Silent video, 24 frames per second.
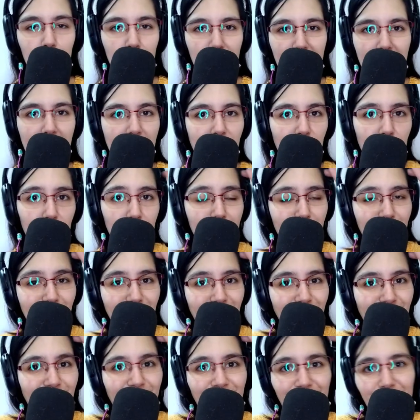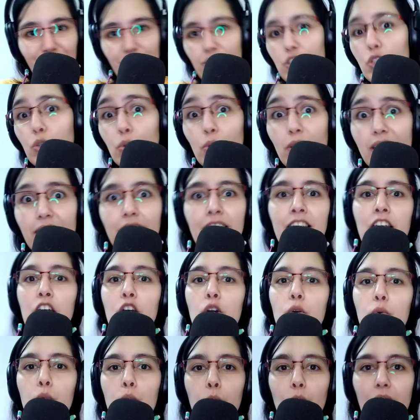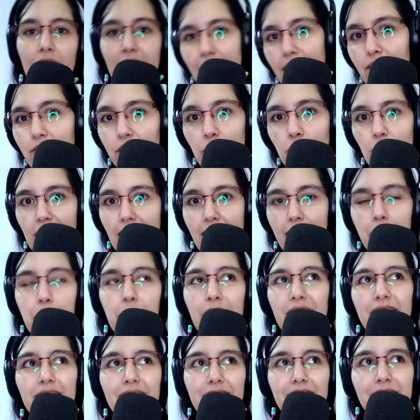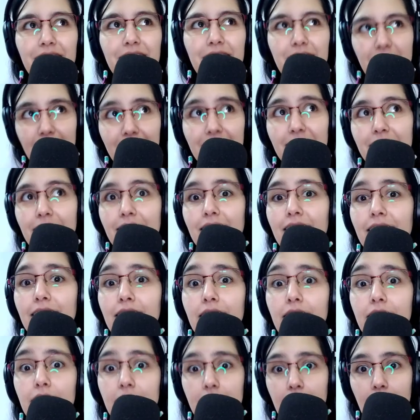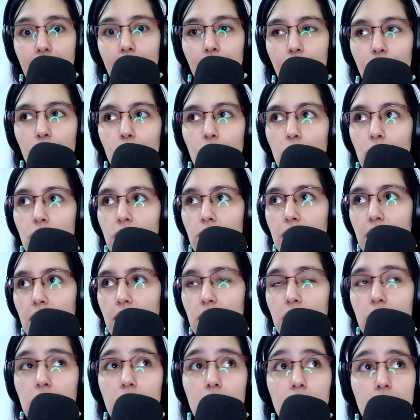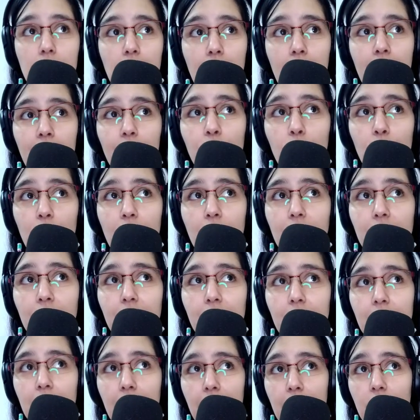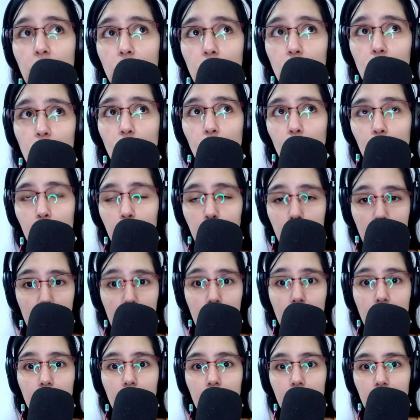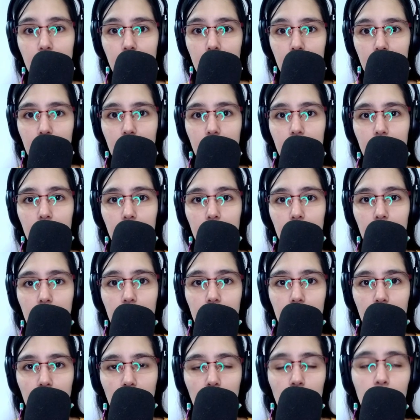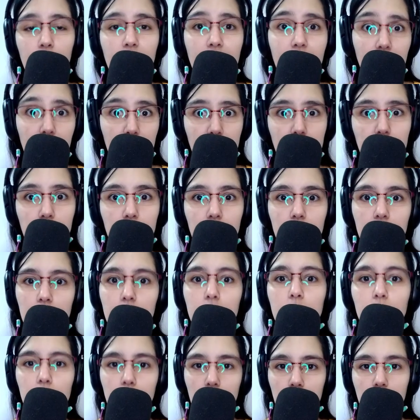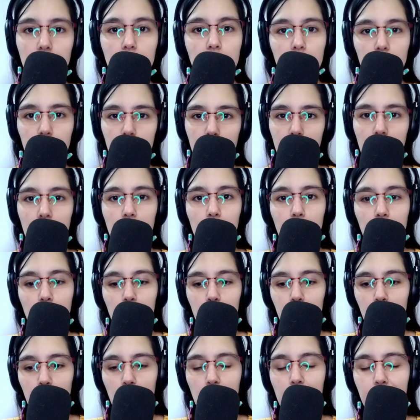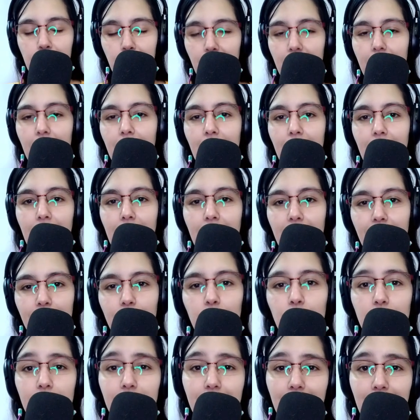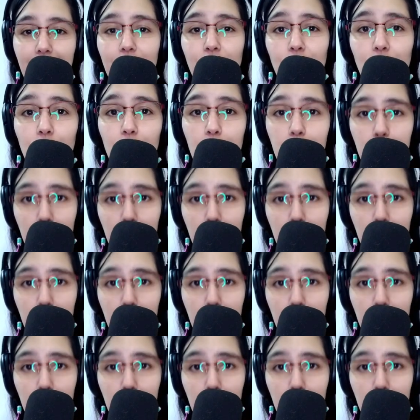can do it whenever you like, but just save your sessions. Every change you make, or at least that's how I roll, every change you